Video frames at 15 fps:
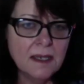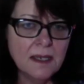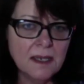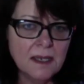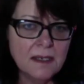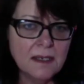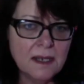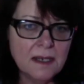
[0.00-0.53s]

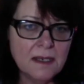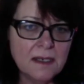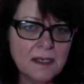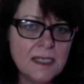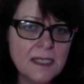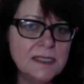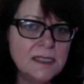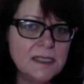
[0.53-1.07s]
And an
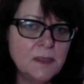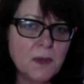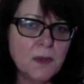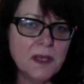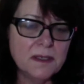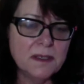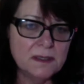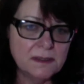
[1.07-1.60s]
easy
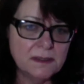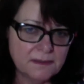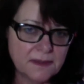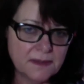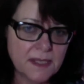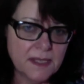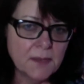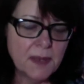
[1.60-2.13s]
one is
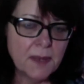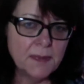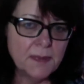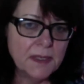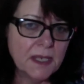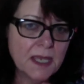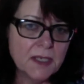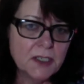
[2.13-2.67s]
like
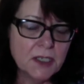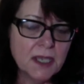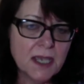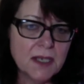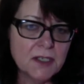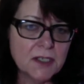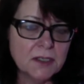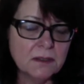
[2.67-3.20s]
public
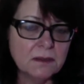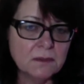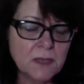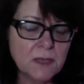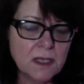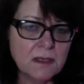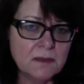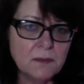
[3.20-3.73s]
education.
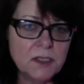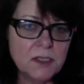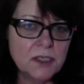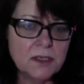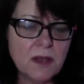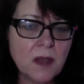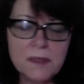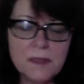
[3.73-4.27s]
Well, we
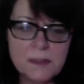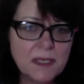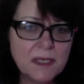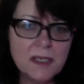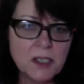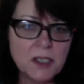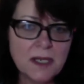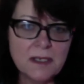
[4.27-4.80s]
should always be
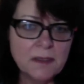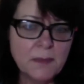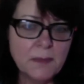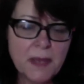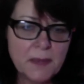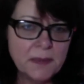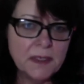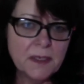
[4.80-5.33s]
educating the
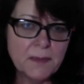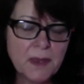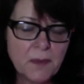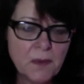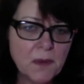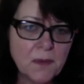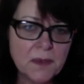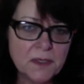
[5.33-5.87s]
public about
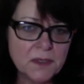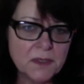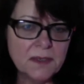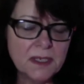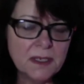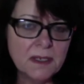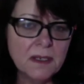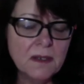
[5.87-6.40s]
what we're doing.